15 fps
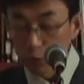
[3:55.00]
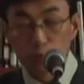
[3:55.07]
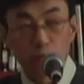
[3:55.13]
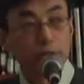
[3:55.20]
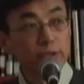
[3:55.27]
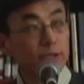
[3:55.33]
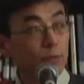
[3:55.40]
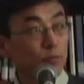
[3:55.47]

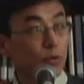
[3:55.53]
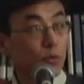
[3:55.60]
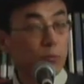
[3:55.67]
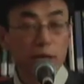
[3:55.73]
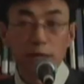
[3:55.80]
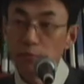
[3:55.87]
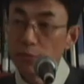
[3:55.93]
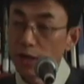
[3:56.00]
For example,
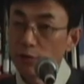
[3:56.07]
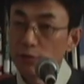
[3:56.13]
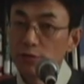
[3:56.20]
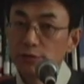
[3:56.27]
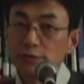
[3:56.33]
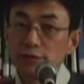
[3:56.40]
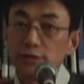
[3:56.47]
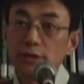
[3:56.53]
my
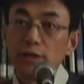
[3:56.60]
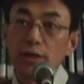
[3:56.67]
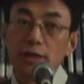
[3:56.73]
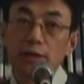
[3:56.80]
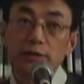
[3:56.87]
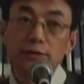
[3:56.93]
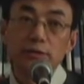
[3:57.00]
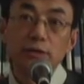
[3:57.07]
parents
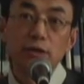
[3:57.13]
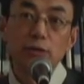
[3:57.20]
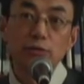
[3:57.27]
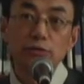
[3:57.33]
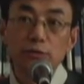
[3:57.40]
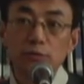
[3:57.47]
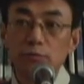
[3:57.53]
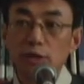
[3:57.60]
and also